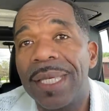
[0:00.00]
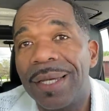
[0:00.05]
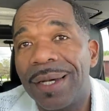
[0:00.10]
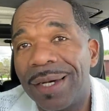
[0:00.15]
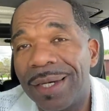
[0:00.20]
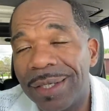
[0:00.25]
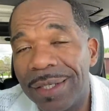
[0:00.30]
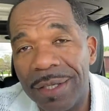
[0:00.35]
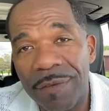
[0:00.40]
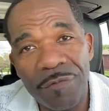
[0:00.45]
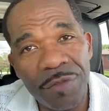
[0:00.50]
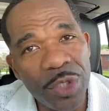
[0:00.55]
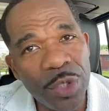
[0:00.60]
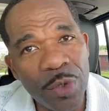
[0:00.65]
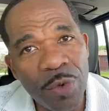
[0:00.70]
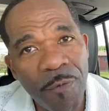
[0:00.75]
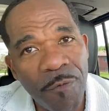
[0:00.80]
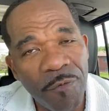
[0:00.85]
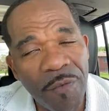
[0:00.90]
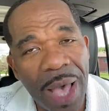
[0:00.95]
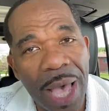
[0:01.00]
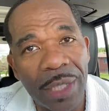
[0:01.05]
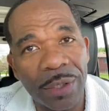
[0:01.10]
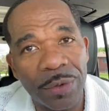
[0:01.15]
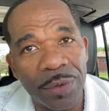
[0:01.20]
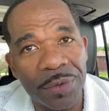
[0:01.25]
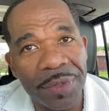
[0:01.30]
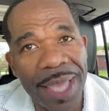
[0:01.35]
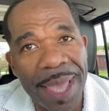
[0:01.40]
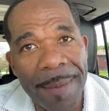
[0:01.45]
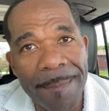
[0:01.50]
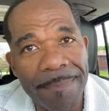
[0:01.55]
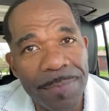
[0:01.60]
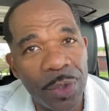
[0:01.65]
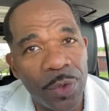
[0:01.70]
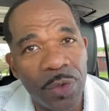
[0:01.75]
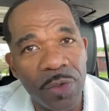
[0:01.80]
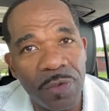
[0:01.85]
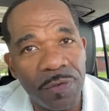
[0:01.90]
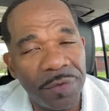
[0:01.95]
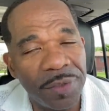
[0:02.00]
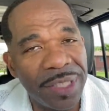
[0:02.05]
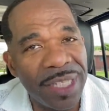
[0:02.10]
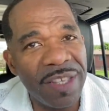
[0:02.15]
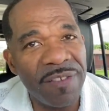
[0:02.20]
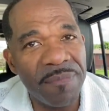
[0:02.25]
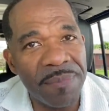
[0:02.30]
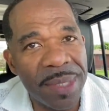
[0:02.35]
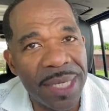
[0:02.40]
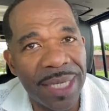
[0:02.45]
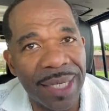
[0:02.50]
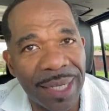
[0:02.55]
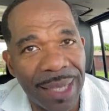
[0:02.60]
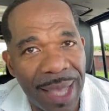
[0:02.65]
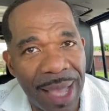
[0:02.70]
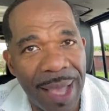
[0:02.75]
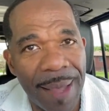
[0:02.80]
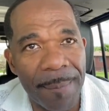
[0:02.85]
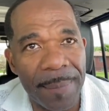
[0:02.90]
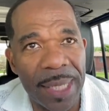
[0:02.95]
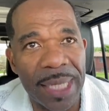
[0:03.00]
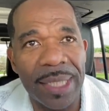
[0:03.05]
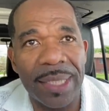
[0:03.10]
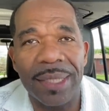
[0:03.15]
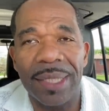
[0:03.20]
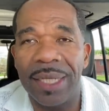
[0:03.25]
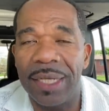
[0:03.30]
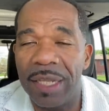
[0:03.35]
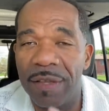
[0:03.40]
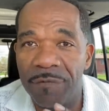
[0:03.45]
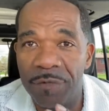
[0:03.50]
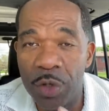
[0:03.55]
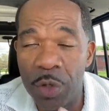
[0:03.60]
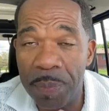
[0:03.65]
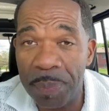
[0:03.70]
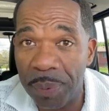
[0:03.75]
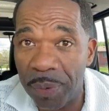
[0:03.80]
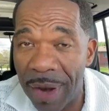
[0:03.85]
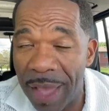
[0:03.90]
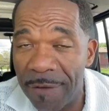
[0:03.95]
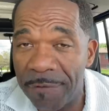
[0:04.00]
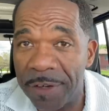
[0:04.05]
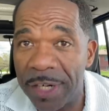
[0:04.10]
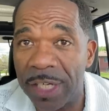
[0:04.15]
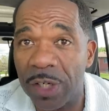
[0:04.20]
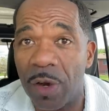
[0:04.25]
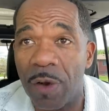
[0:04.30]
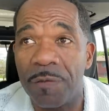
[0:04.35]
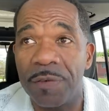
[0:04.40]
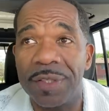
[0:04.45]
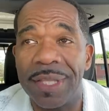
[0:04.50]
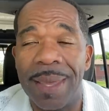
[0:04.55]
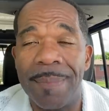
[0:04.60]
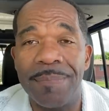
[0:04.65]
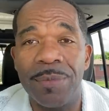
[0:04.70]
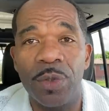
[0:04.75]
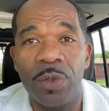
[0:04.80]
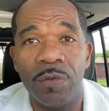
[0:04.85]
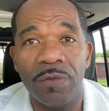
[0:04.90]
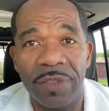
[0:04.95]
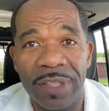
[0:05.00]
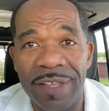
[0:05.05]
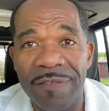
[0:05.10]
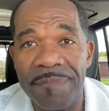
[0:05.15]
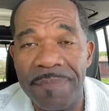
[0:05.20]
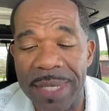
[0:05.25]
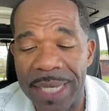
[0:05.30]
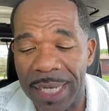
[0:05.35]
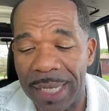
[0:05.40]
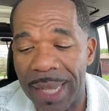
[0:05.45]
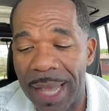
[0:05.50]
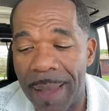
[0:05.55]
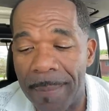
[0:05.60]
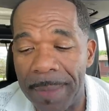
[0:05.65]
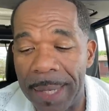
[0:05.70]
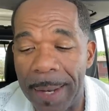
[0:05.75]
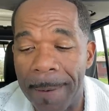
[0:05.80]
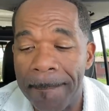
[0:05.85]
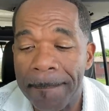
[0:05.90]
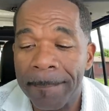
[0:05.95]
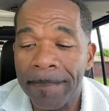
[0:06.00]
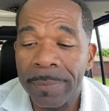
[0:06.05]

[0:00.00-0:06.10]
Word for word: If you followed that move, leave me a comment. And if you profited off of that move, leave me a comment.